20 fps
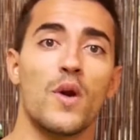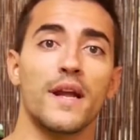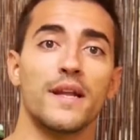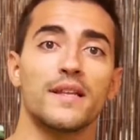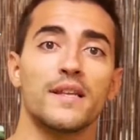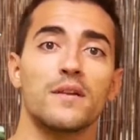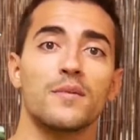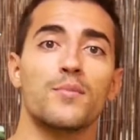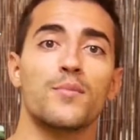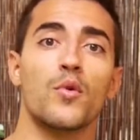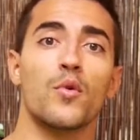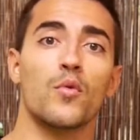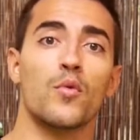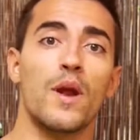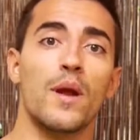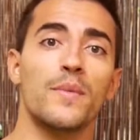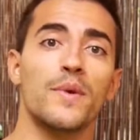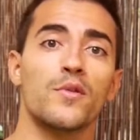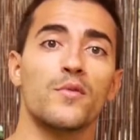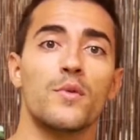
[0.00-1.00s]
writing
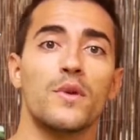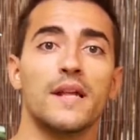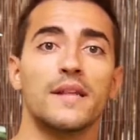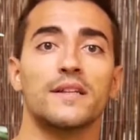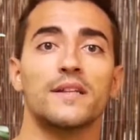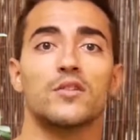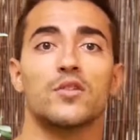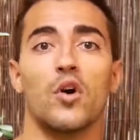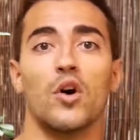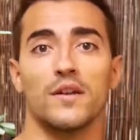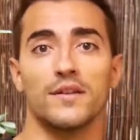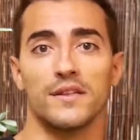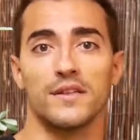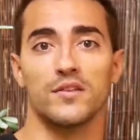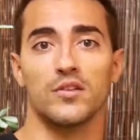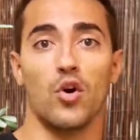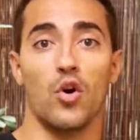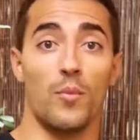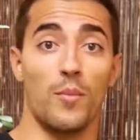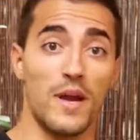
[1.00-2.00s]
programming-related
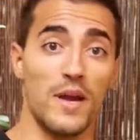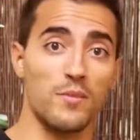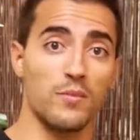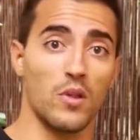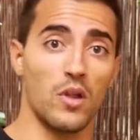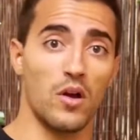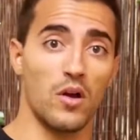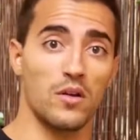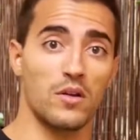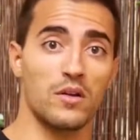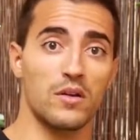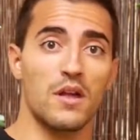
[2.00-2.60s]
content in my blog,